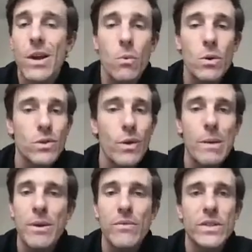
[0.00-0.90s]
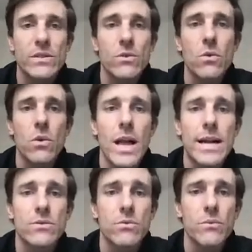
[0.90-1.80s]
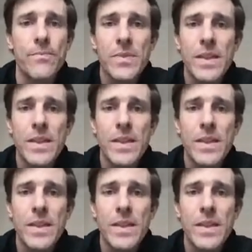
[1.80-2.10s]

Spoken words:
One of the great benefits of Google Classroom